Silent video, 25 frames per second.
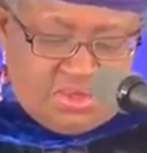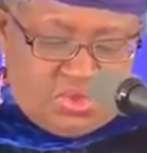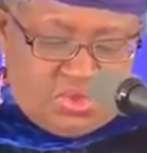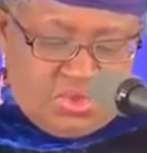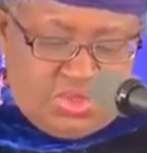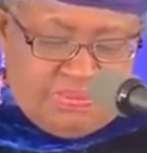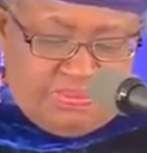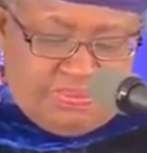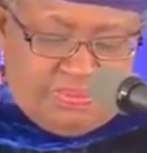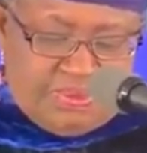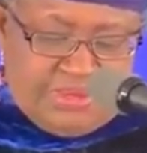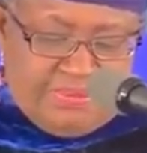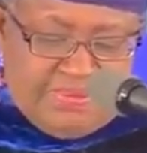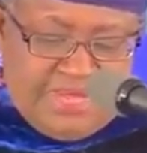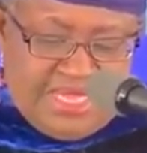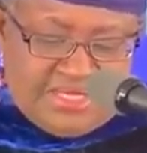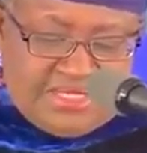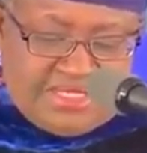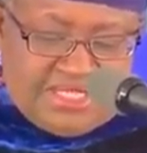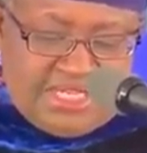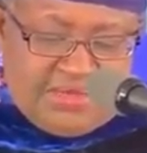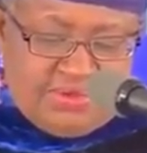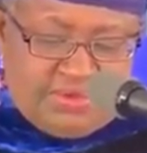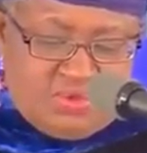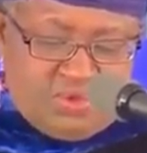to
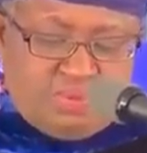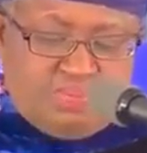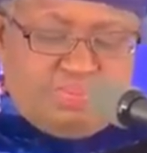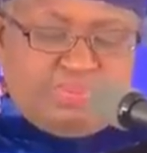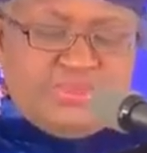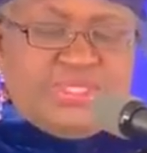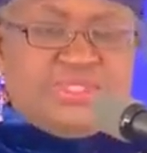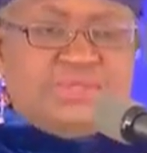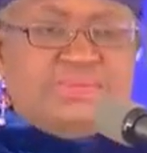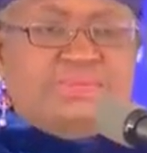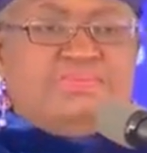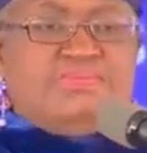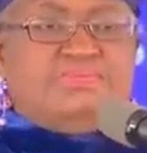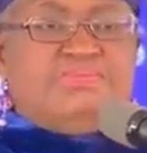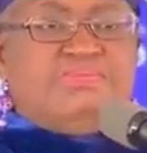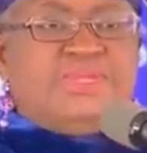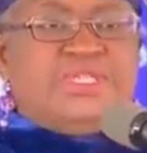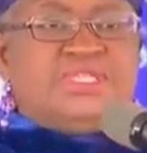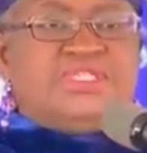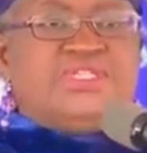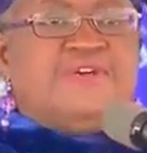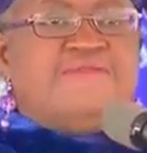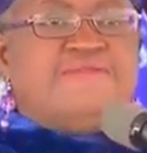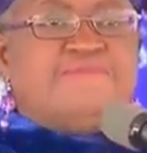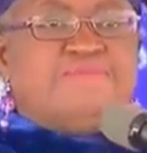implement a good
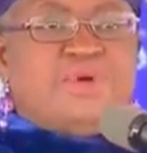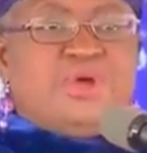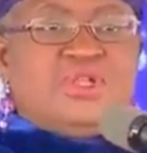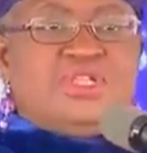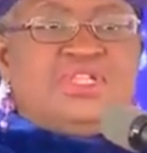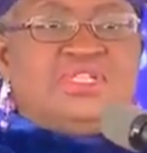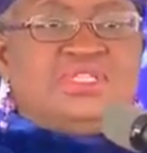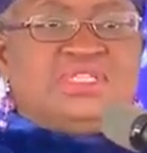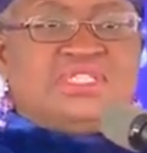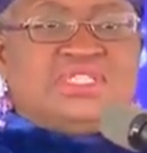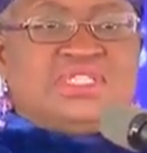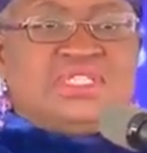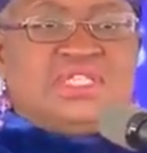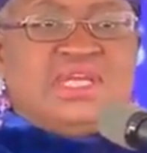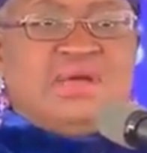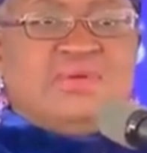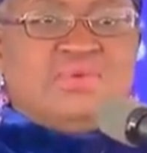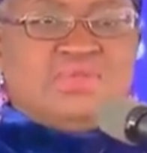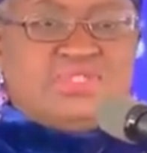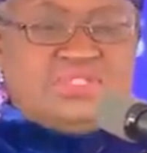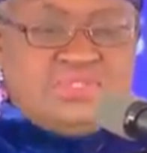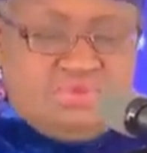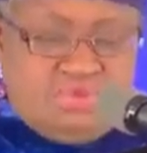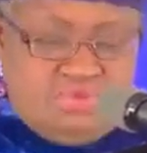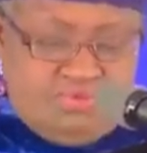bit of policy
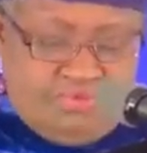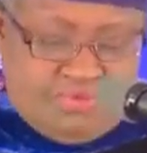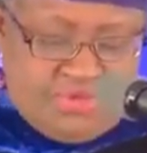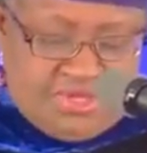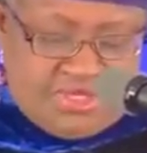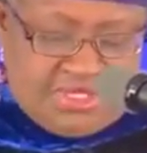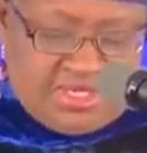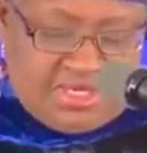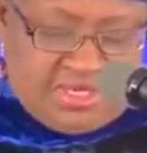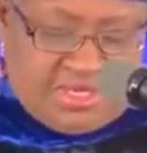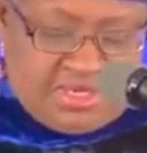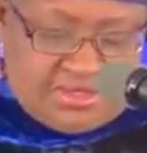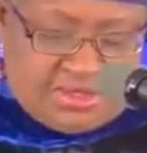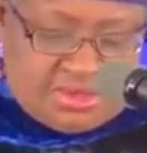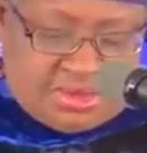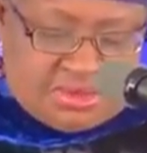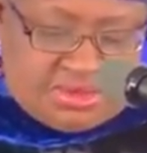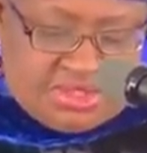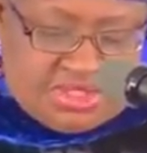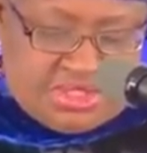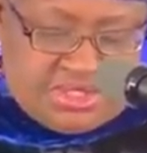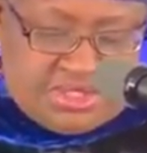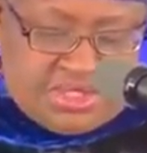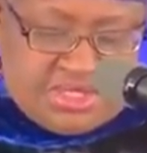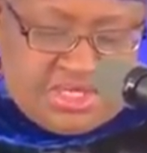that was good for the
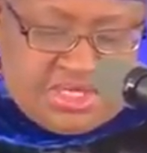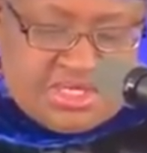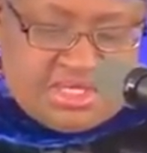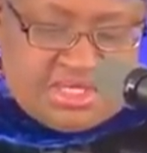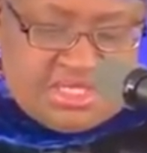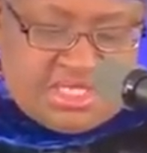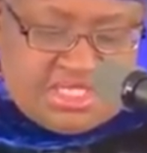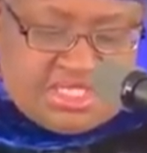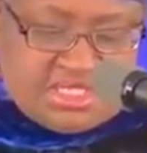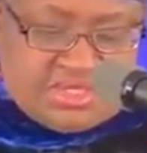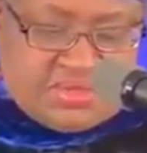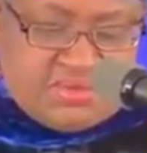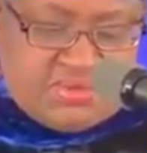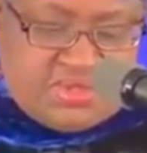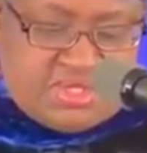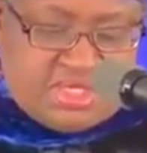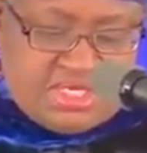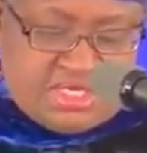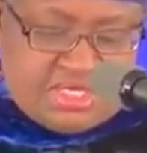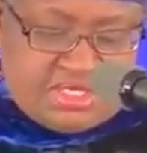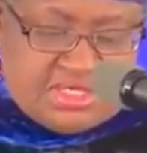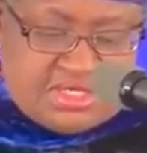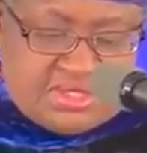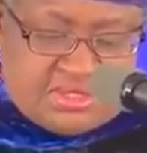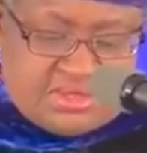country, this could
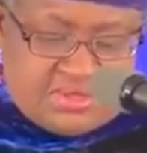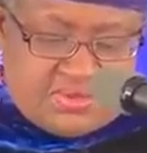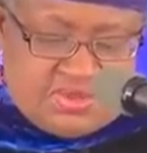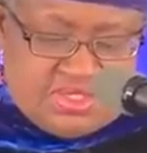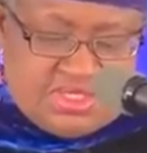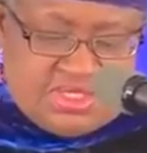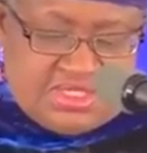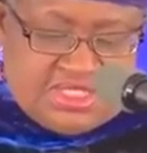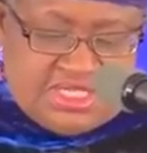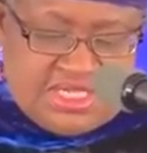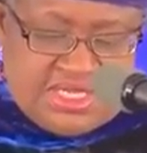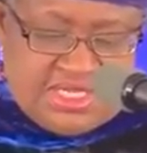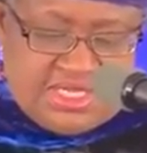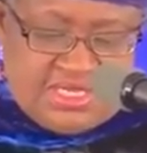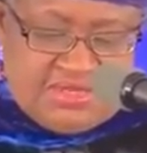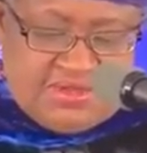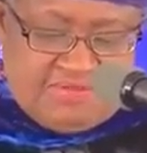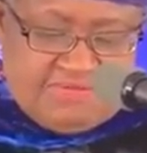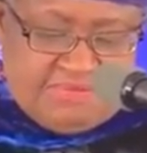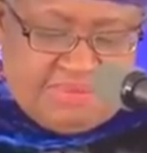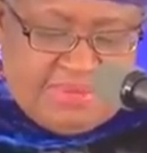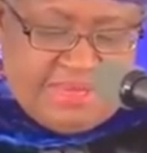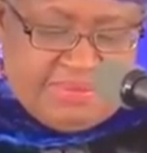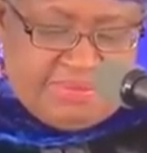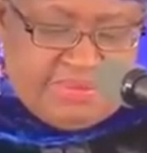lead to the taking
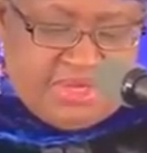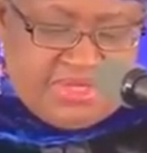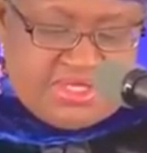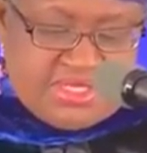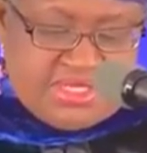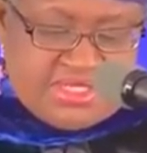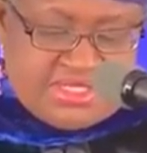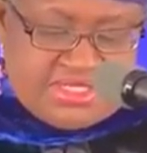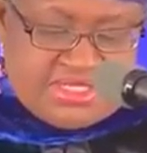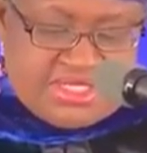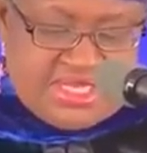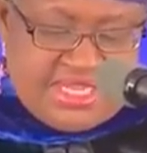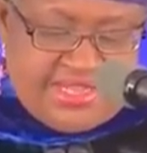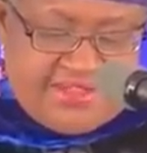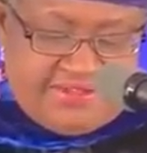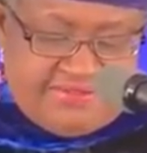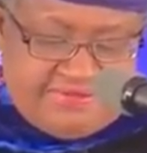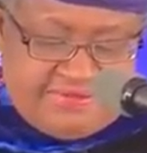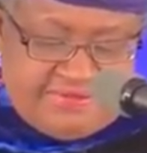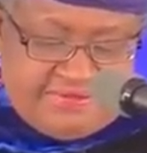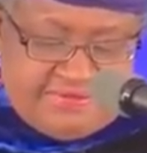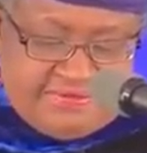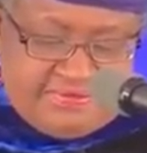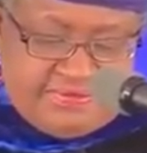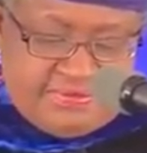of my mother's
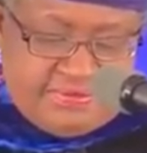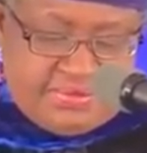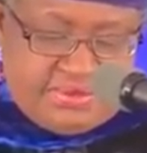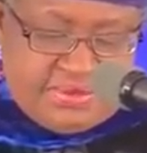life.